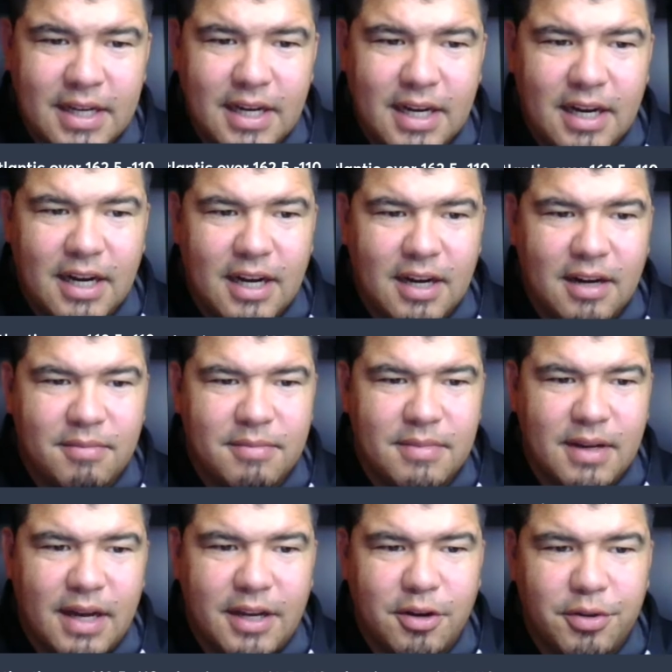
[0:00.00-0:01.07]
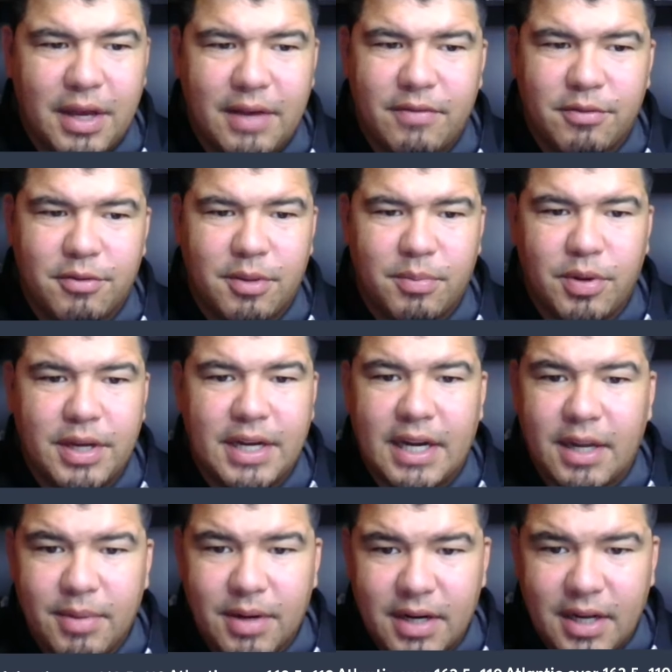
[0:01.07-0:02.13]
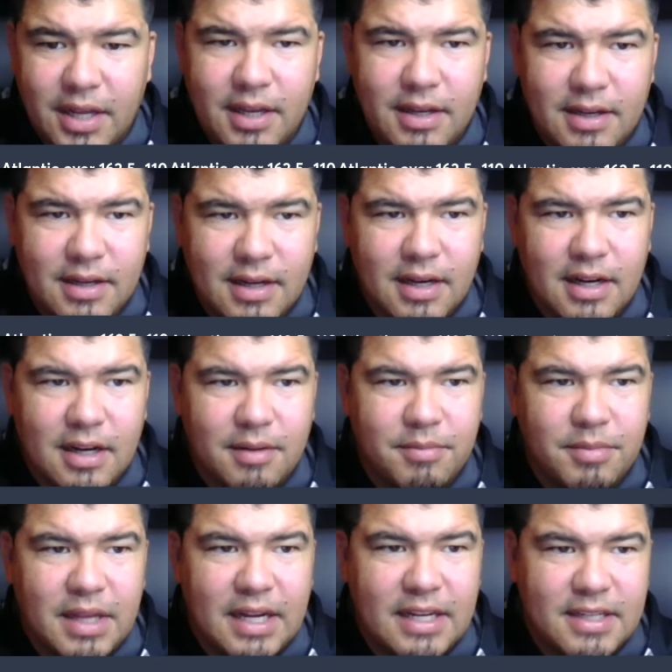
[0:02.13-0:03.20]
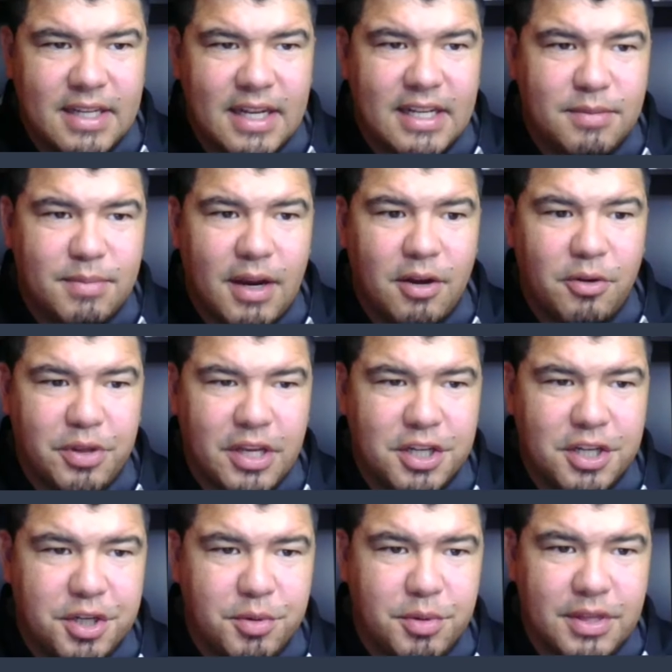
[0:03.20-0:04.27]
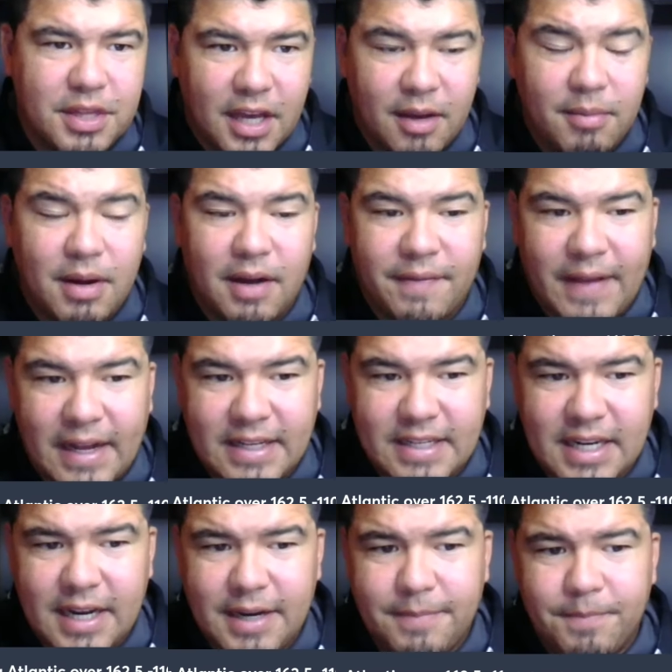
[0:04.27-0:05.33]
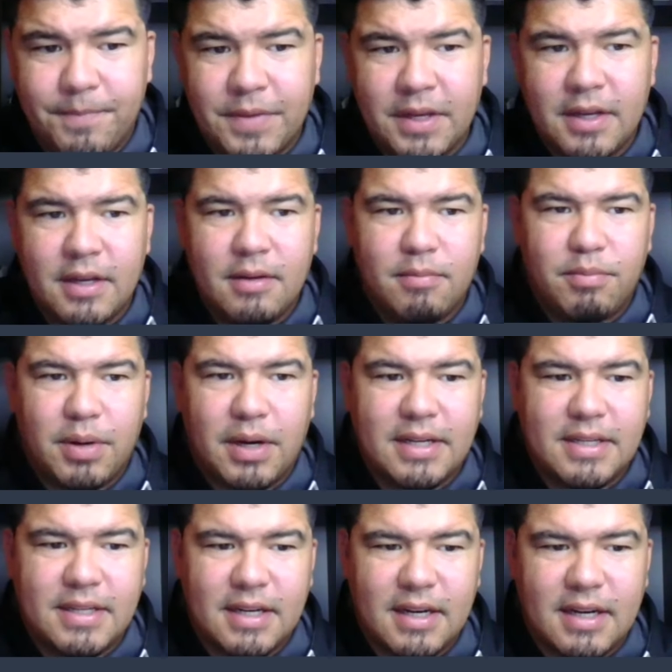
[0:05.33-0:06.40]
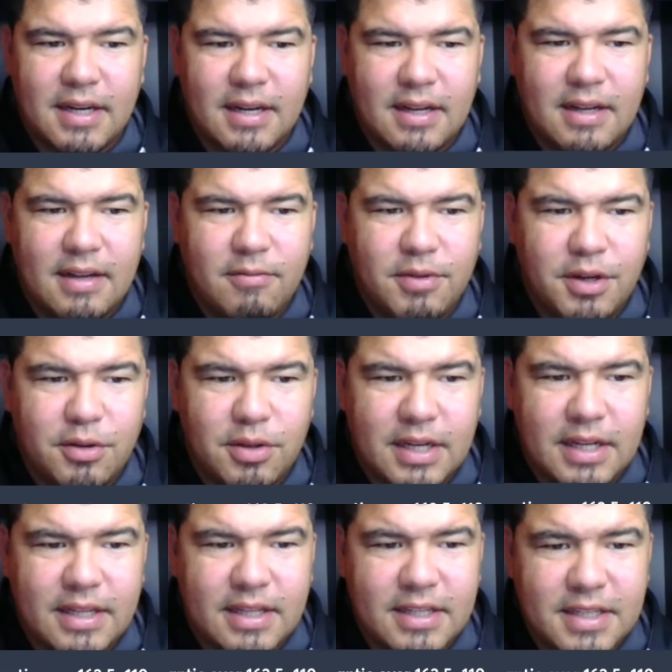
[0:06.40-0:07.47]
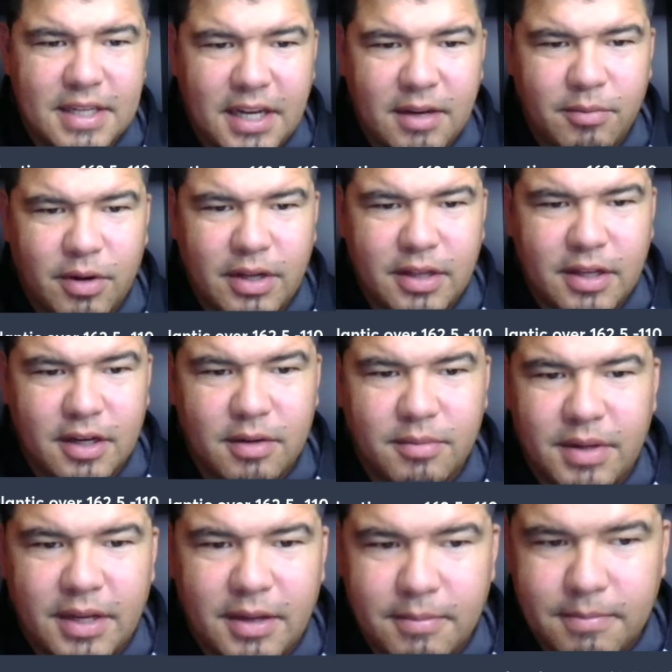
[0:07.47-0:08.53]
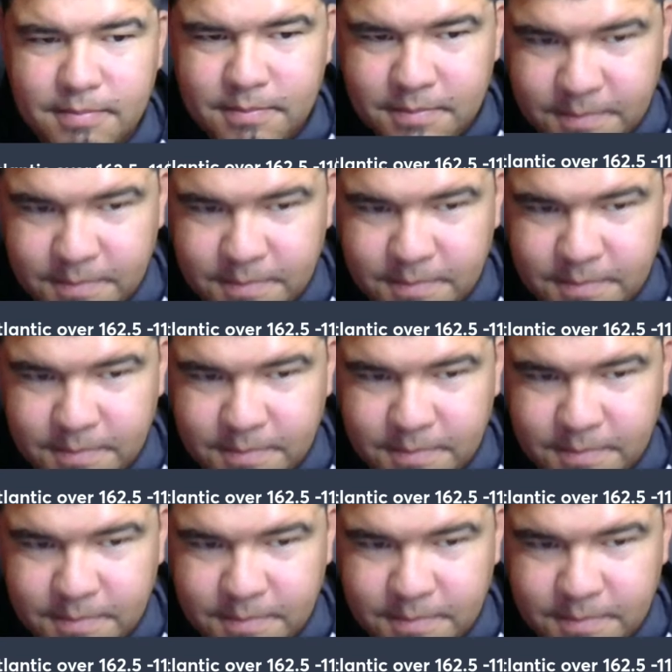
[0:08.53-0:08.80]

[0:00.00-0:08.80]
I know they haven't really played anybody. That's my only issue with them on that side. But when you look at this team, right, they're going to be